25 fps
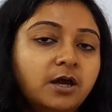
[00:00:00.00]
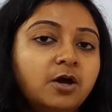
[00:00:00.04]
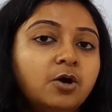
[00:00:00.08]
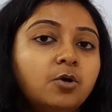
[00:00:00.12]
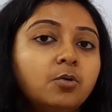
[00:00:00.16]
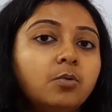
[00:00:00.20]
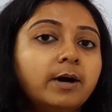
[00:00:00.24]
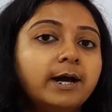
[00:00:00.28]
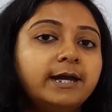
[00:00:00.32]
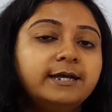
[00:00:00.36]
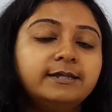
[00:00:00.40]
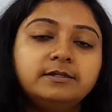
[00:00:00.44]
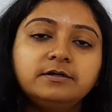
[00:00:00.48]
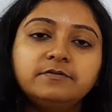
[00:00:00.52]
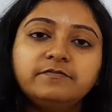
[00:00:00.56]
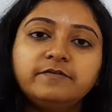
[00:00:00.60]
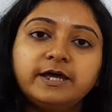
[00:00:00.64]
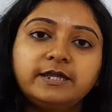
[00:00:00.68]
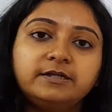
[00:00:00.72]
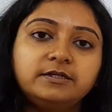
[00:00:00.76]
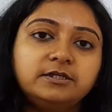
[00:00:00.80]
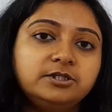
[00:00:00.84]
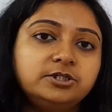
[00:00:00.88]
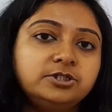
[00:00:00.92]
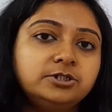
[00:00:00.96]
Why the
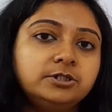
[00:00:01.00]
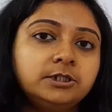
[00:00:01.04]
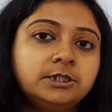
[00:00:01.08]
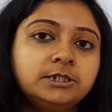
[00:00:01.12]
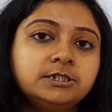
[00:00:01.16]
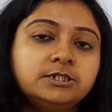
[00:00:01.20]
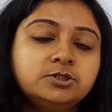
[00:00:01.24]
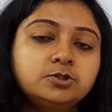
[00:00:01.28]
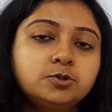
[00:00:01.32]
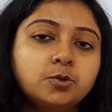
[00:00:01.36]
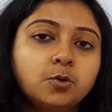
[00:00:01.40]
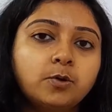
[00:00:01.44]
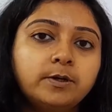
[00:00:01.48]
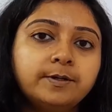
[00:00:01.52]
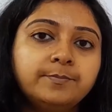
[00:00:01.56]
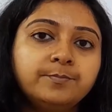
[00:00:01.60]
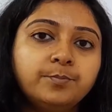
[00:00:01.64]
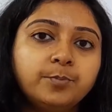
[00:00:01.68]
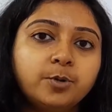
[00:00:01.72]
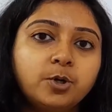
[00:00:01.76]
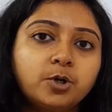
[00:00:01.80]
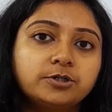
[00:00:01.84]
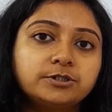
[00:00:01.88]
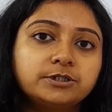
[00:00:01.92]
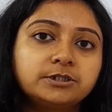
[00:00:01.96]
variation is so
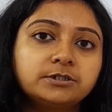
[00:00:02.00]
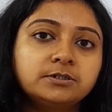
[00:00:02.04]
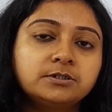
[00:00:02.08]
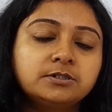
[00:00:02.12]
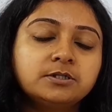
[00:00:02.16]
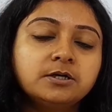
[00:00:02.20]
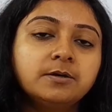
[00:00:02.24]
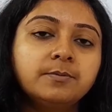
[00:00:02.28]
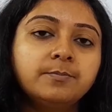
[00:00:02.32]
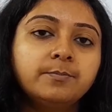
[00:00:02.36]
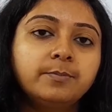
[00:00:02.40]
important?